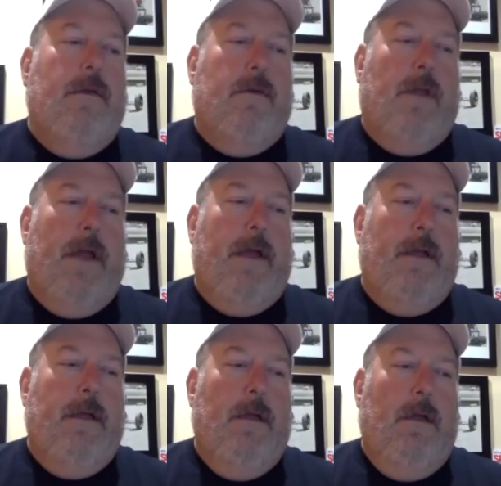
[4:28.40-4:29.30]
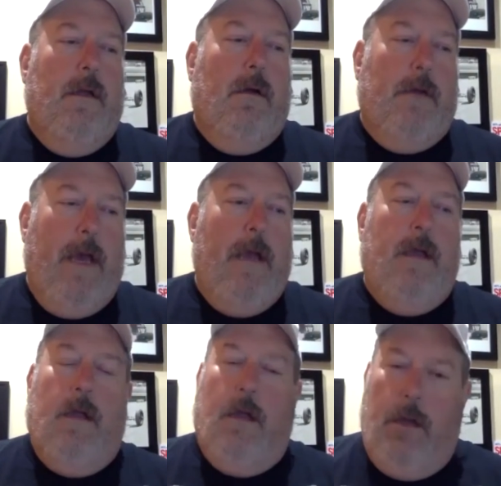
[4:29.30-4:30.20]
were like,
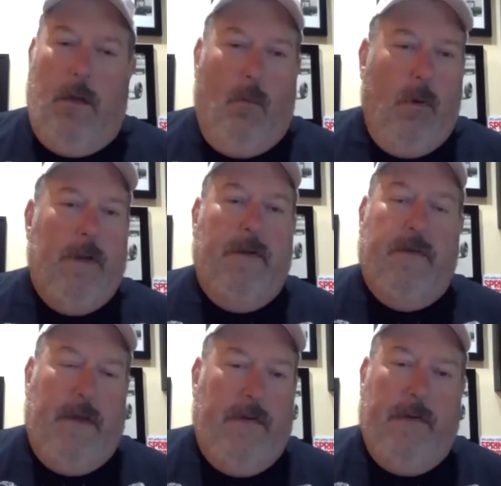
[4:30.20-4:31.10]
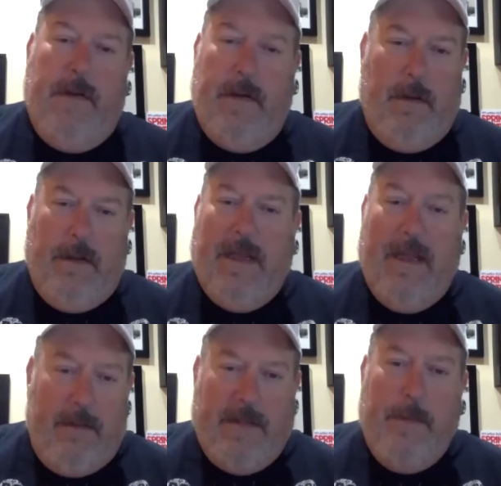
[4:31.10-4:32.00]
okay, Team
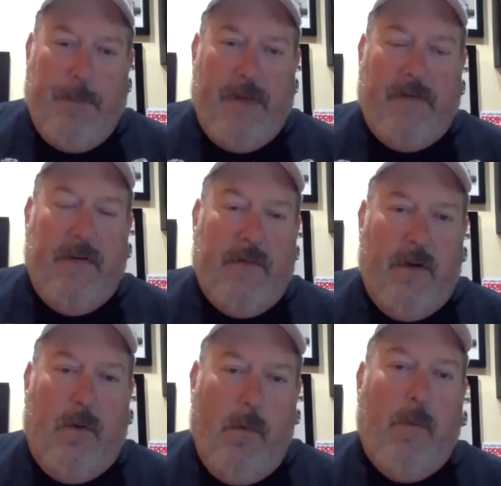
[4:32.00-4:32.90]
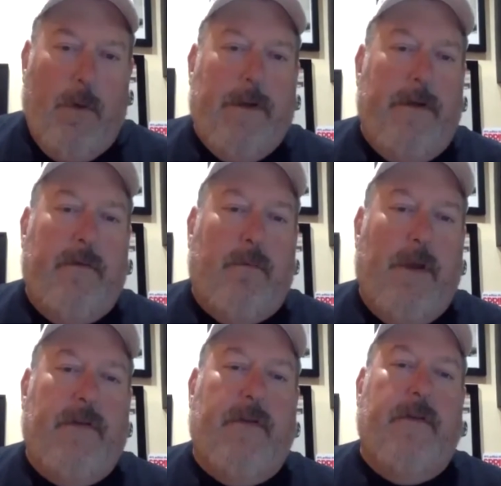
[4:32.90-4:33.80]
Penske is going to win one of these
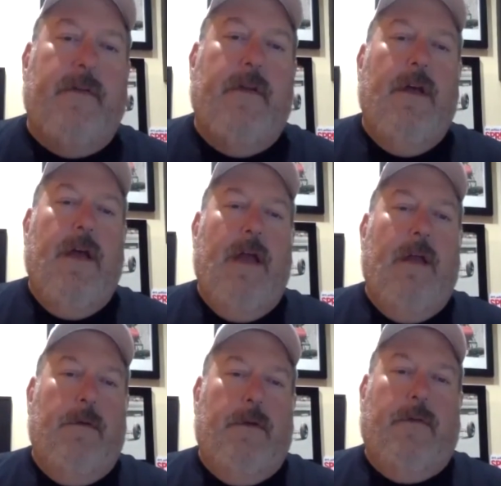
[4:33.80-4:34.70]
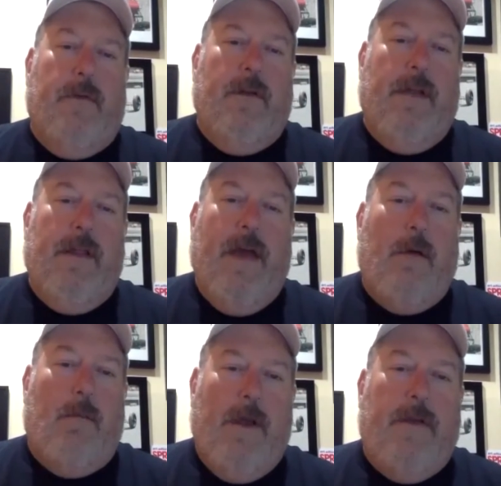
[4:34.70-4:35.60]
races. And it was certainly
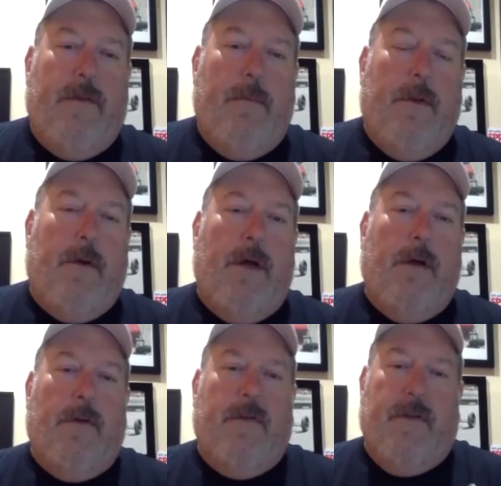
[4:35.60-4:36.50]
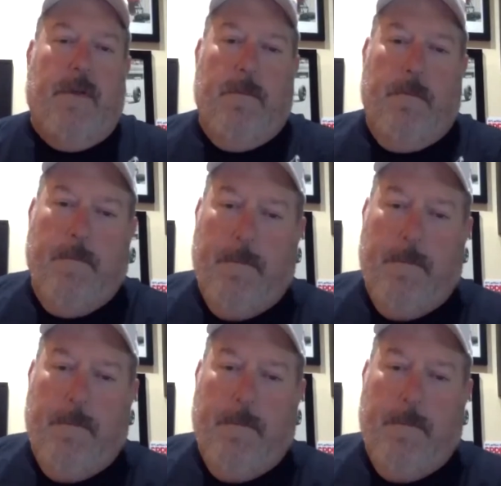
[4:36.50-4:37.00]
that race at Mid-Ohio, wasn't it?